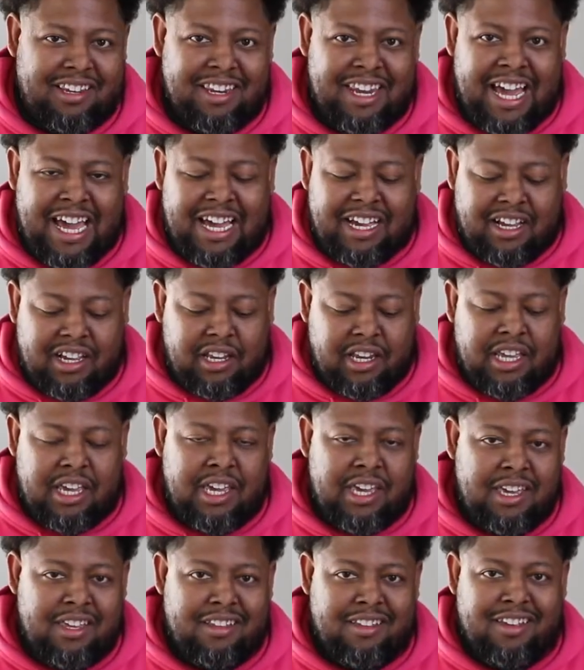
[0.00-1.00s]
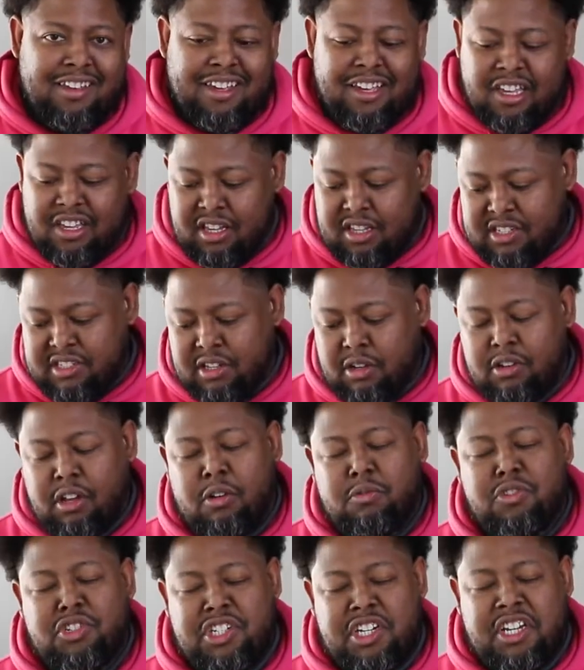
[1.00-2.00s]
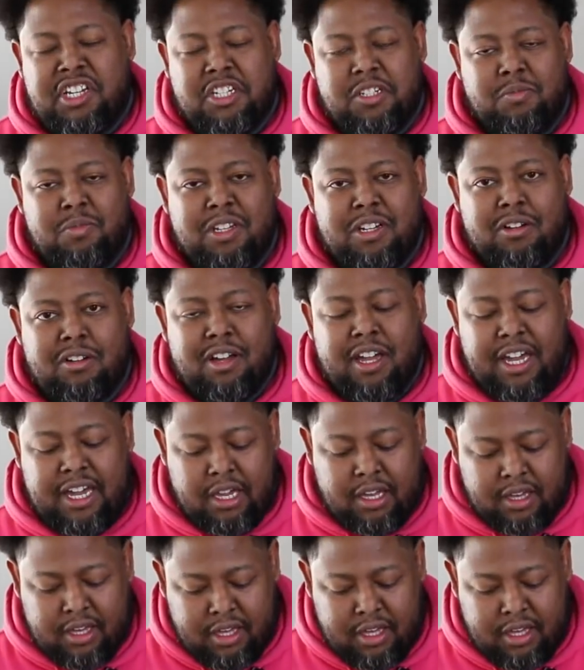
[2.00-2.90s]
not clean, so don't judge me, okay?